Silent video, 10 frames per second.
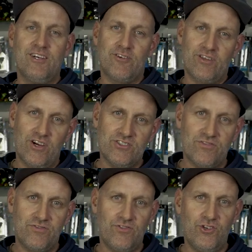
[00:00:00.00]
For those
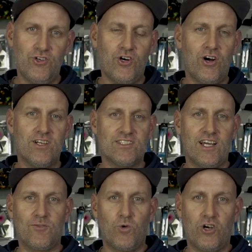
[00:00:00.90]
of you guys
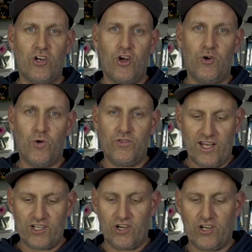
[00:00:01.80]
that want to know what
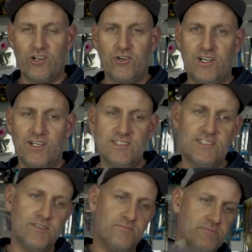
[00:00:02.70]
that kind of lure
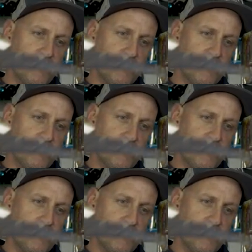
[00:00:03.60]
is,